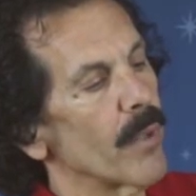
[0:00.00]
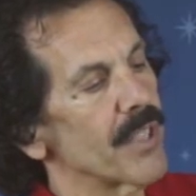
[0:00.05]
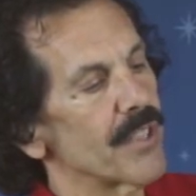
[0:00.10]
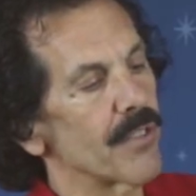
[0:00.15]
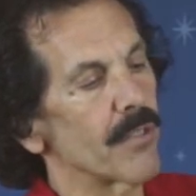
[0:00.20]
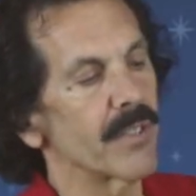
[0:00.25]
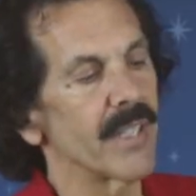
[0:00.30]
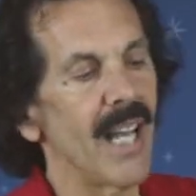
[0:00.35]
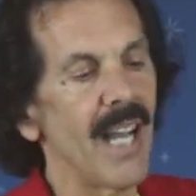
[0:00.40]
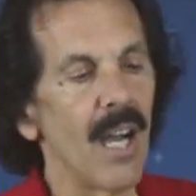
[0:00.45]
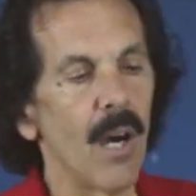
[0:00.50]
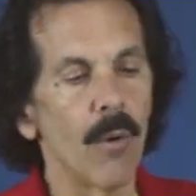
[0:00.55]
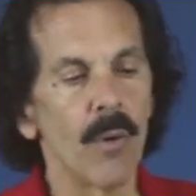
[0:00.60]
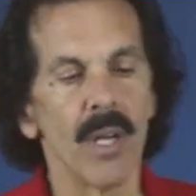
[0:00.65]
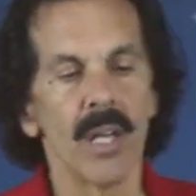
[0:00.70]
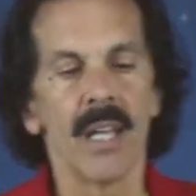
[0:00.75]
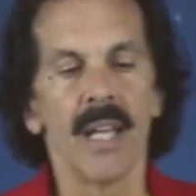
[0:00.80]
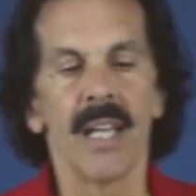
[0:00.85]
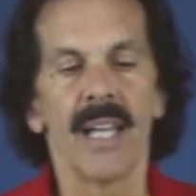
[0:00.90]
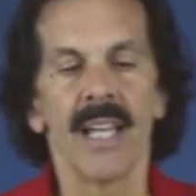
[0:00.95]
So now
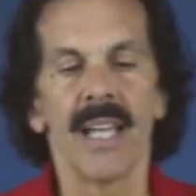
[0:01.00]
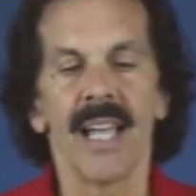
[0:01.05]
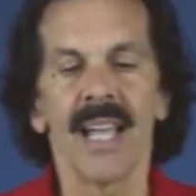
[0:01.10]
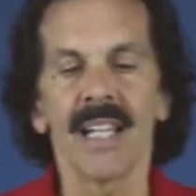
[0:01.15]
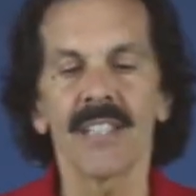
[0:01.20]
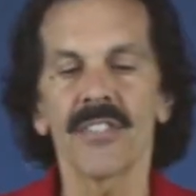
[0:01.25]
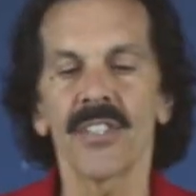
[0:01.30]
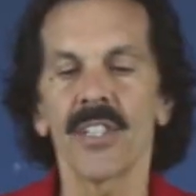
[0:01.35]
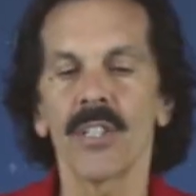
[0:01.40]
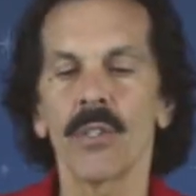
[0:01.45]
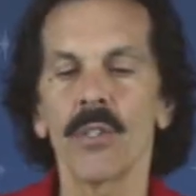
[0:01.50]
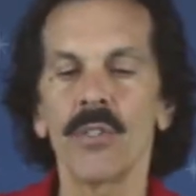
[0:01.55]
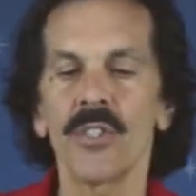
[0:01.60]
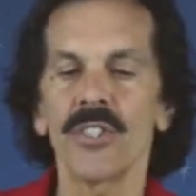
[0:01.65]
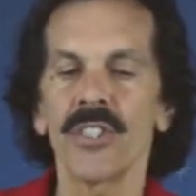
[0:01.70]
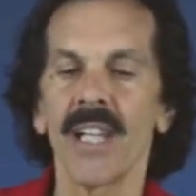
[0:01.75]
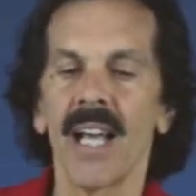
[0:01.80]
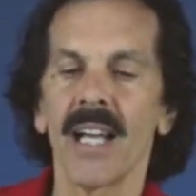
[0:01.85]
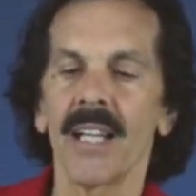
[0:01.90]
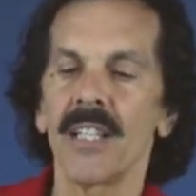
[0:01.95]
it has the
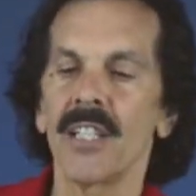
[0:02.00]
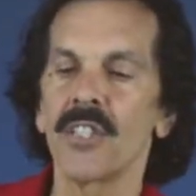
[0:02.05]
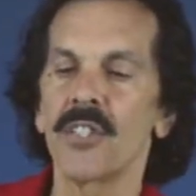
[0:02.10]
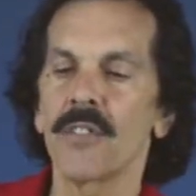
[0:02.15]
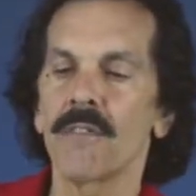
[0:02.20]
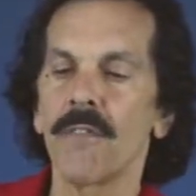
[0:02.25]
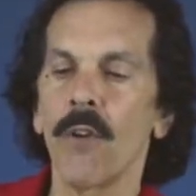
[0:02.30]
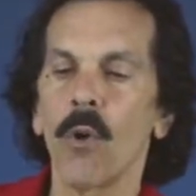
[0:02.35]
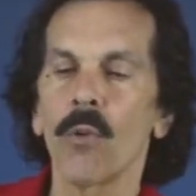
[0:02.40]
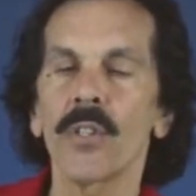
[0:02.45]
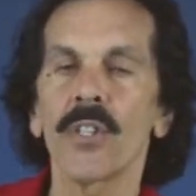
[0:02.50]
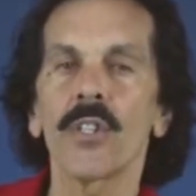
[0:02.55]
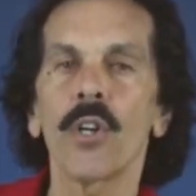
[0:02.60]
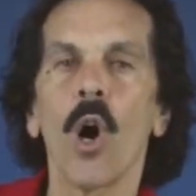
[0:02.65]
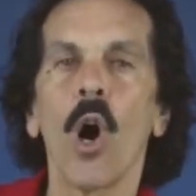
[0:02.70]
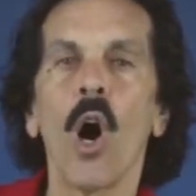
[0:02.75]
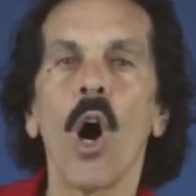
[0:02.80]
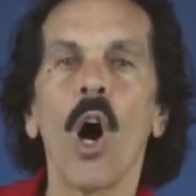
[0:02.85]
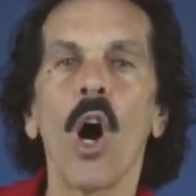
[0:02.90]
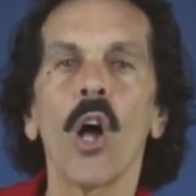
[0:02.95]
illusion that it's folded
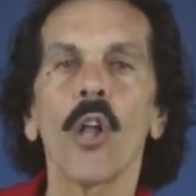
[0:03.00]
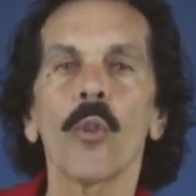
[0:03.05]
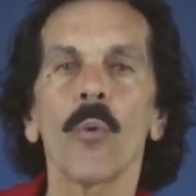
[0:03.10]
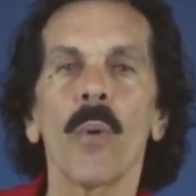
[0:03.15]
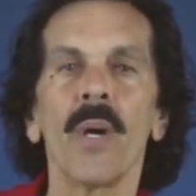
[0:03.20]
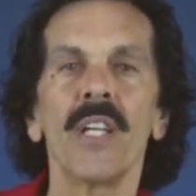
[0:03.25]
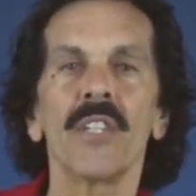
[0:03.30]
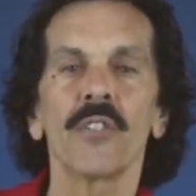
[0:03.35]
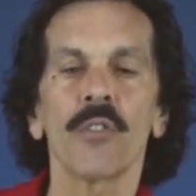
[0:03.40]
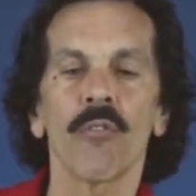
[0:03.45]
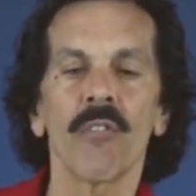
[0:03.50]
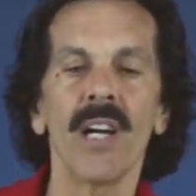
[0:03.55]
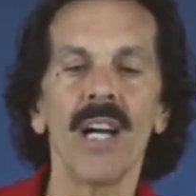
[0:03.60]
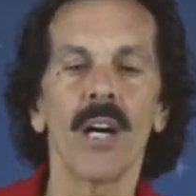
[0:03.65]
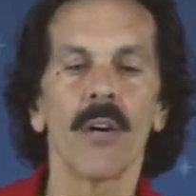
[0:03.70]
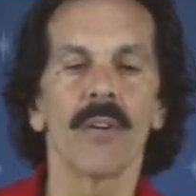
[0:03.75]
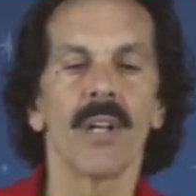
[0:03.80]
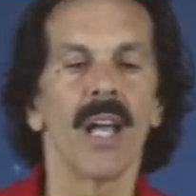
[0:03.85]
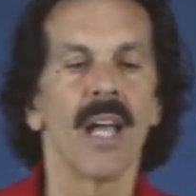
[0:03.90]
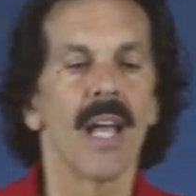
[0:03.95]
all the ways around.